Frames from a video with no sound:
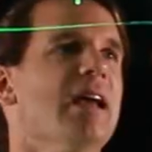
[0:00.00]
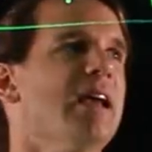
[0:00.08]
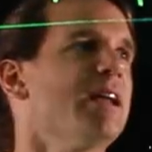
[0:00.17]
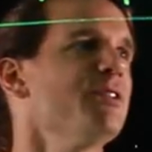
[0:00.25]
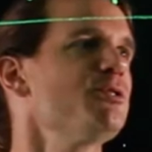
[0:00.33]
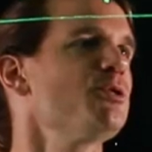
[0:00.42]

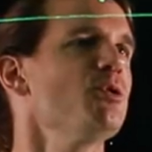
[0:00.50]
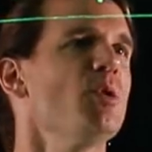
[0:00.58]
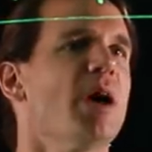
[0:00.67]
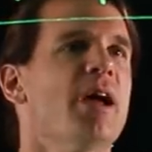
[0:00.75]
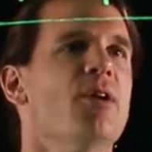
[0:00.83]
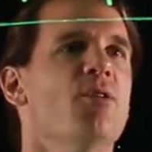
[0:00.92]

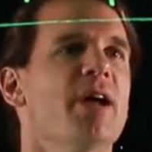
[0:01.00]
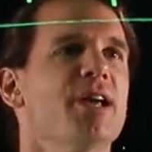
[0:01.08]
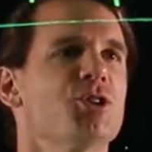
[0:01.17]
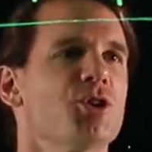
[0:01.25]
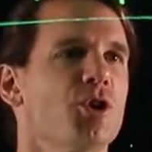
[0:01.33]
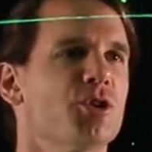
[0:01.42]
into a
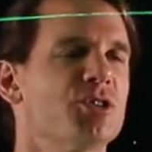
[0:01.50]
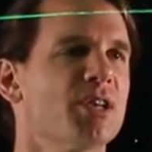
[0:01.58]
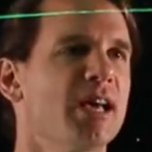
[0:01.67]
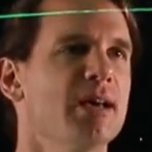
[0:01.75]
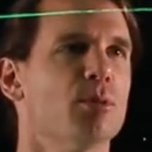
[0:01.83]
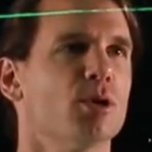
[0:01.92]
ratio
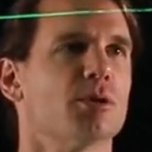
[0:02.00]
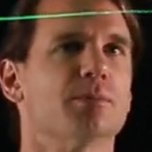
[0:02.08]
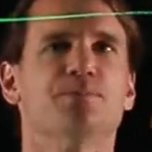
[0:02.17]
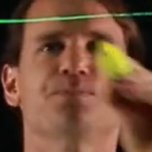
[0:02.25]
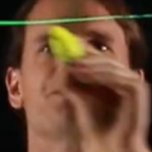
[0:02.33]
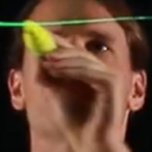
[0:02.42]
table
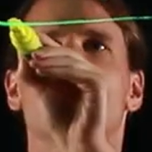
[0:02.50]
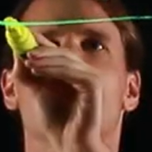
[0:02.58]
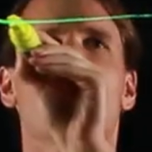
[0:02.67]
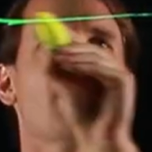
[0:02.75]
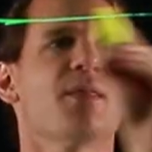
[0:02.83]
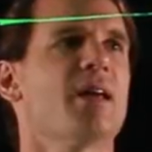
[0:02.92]

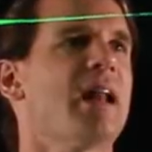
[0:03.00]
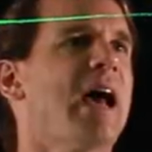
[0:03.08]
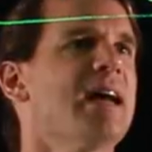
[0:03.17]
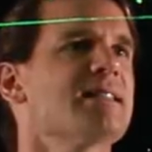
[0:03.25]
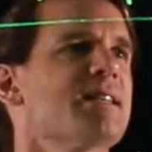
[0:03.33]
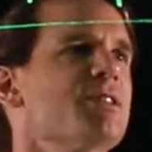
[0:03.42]
that
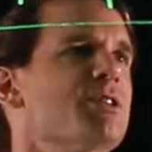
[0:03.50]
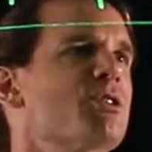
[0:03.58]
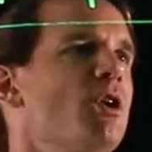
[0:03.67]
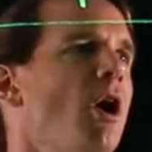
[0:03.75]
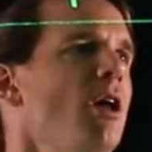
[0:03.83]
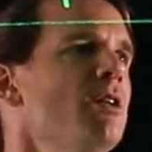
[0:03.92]
has as its
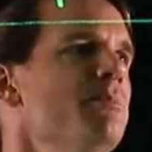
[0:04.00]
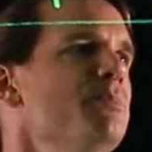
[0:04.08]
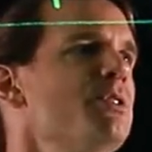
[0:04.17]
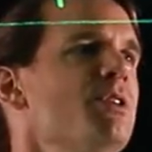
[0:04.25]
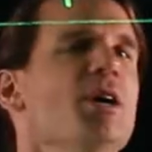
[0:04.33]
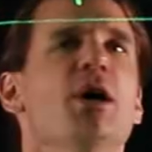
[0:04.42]

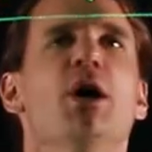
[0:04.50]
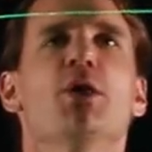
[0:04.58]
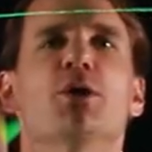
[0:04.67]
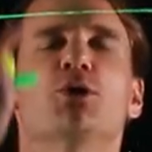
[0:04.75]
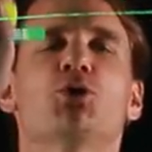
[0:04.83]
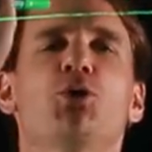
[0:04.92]
columns
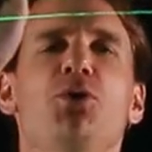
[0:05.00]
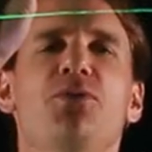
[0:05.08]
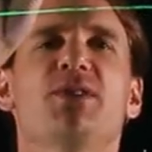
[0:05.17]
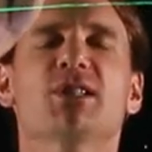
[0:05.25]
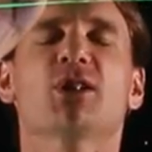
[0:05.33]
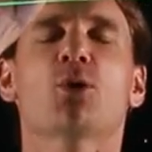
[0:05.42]
the two
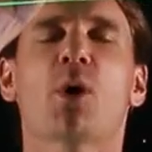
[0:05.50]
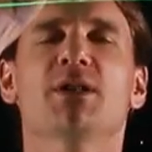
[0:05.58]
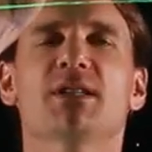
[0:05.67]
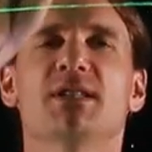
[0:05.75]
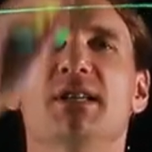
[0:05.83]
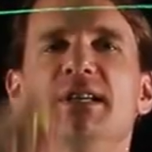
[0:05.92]
physical
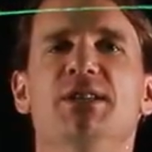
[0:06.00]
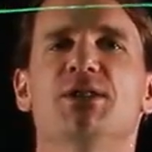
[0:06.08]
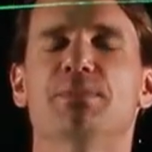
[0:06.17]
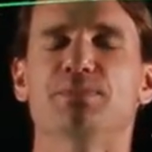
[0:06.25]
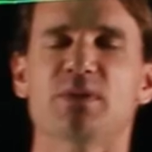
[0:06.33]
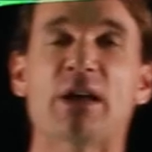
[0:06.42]

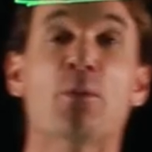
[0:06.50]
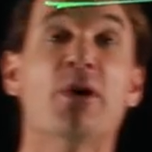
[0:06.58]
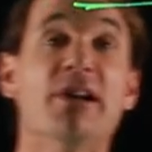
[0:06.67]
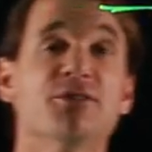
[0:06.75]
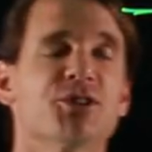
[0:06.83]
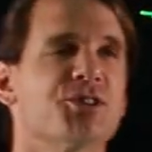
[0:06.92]
quantities that
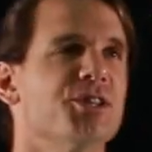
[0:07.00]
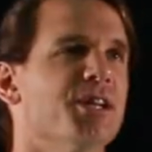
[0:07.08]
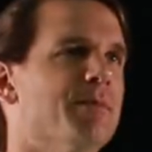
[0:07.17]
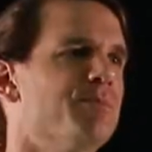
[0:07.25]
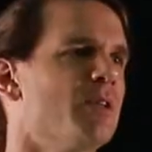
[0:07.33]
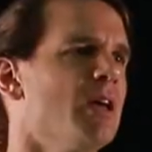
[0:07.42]
we're interested
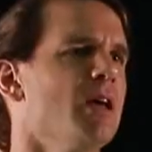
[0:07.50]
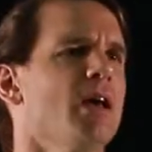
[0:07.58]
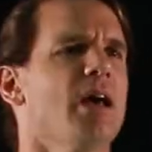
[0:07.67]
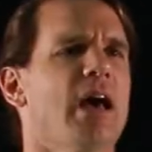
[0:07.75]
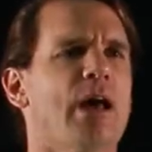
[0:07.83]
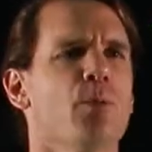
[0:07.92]
in.
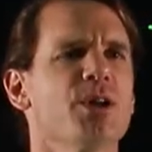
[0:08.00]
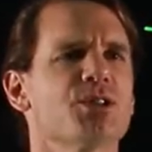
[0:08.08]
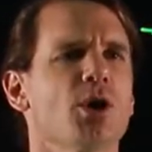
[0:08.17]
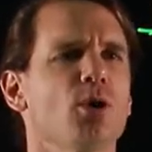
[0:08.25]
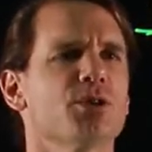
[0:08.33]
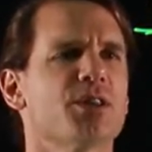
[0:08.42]
And we're
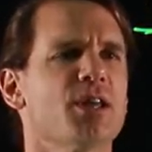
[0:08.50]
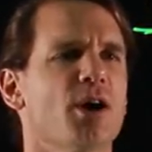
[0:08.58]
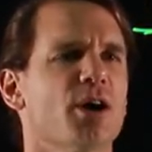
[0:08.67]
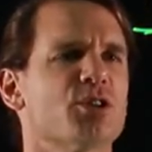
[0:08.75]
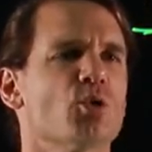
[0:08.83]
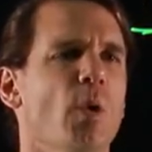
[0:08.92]
told that there
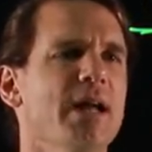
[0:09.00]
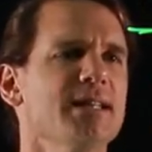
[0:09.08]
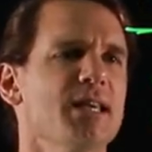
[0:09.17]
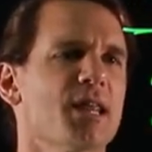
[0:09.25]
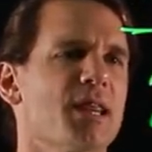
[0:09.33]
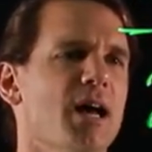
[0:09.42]
are
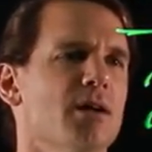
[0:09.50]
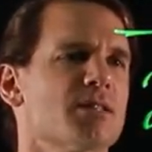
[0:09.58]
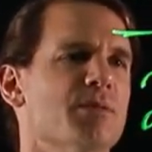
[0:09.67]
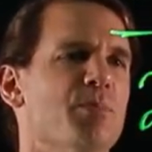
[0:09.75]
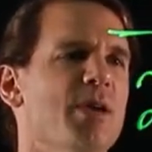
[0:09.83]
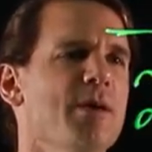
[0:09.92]

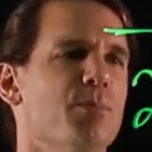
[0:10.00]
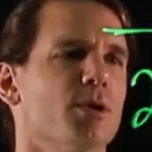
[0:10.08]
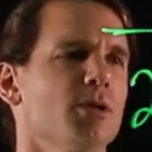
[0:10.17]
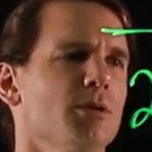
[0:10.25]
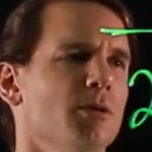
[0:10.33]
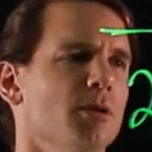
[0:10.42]
20,000
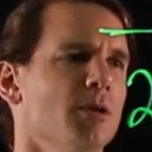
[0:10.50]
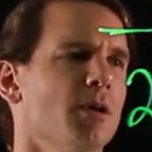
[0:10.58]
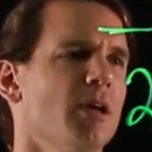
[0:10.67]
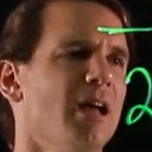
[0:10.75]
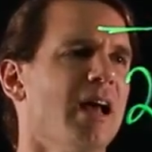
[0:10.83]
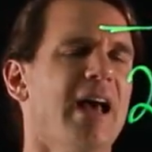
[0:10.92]
people
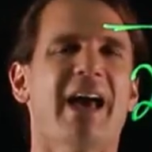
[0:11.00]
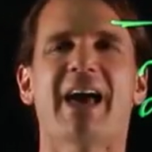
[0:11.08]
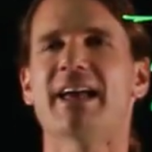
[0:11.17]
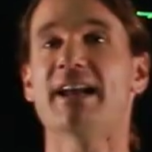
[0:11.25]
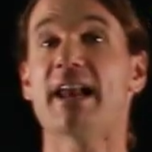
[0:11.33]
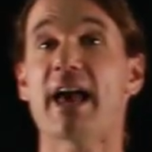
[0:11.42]

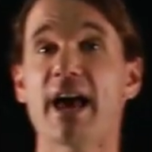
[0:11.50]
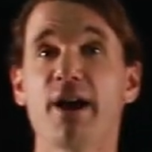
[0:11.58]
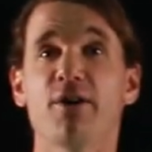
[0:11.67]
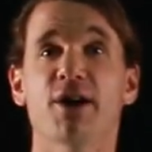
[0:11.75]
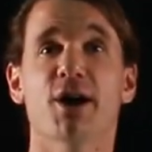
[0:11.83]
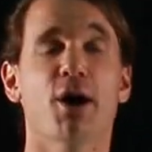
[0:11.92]
in an
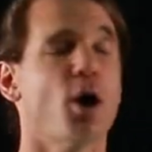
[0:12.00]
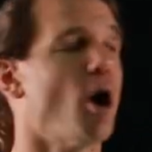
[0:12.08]
area